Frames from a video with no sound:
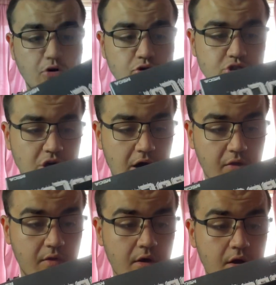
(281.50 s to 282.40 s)

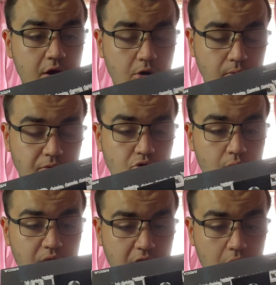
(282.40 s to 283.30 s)
gunshots comes with
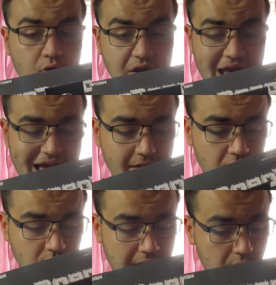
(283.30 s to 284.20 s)
guns and alternate heads
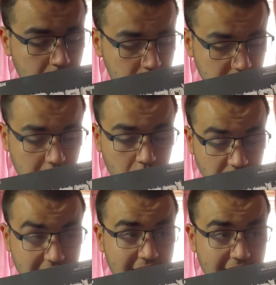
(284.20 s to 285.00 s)
as well alternate